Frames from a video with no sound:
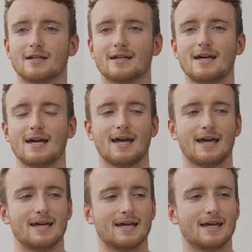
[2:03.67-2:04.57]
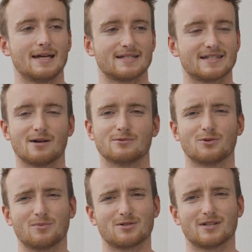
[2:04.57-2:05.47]
Like it sounds
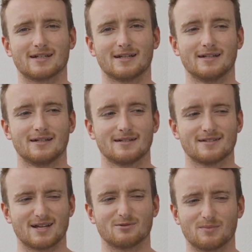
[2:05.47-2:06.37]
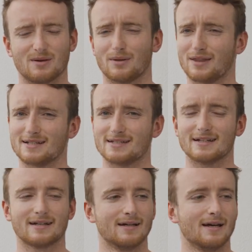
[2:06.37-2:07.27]
a bit
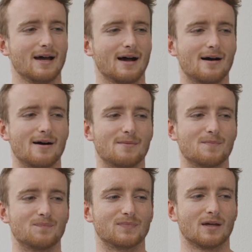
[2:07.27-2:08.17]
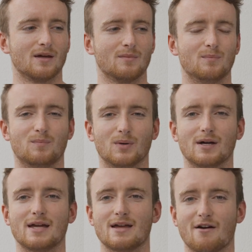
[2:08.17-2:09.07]
pathetic,
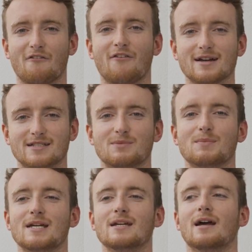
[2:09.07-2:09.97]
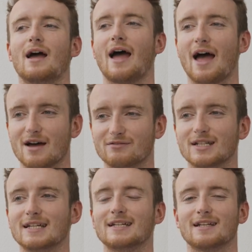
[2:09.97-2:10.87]
but it affected me
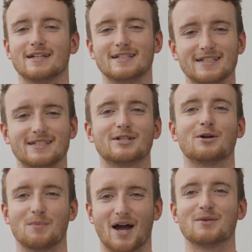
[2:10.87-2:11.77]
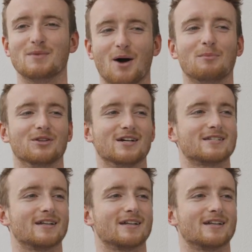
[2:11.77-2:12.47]
heavily. Like Lydia can back me up on this.